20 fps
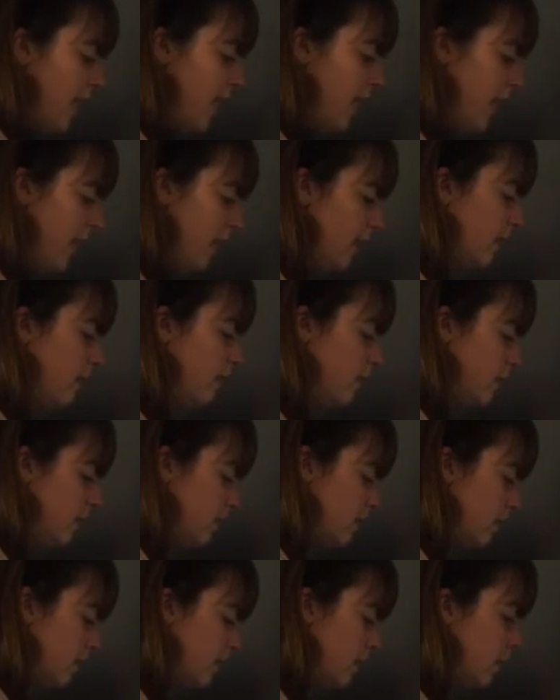It's,
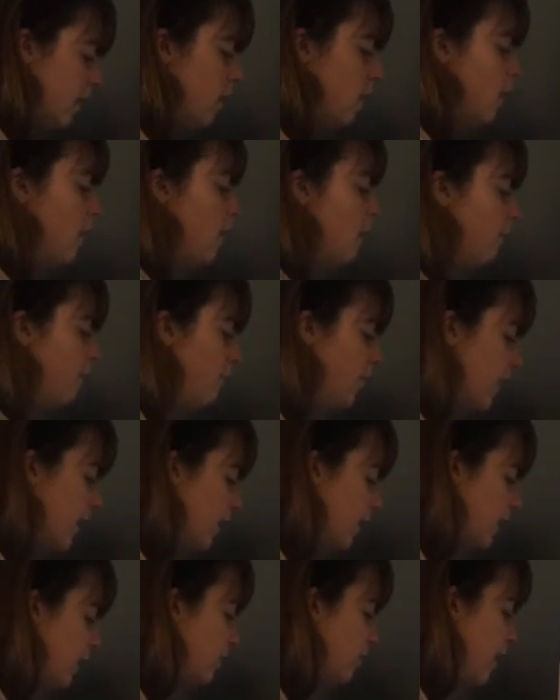
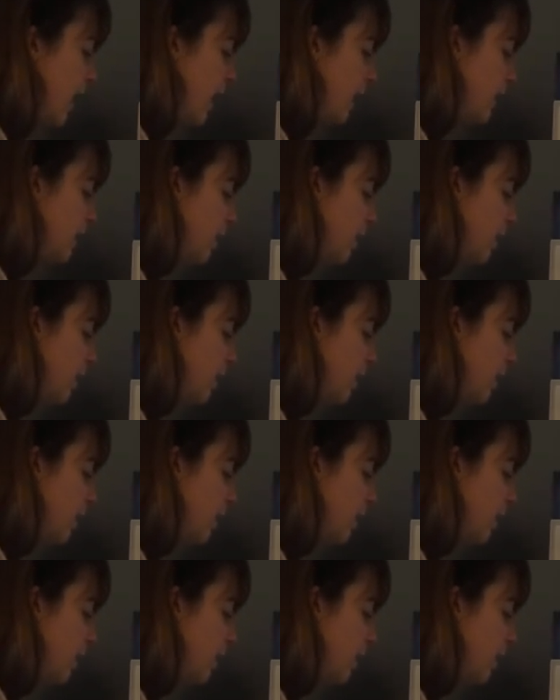finger space,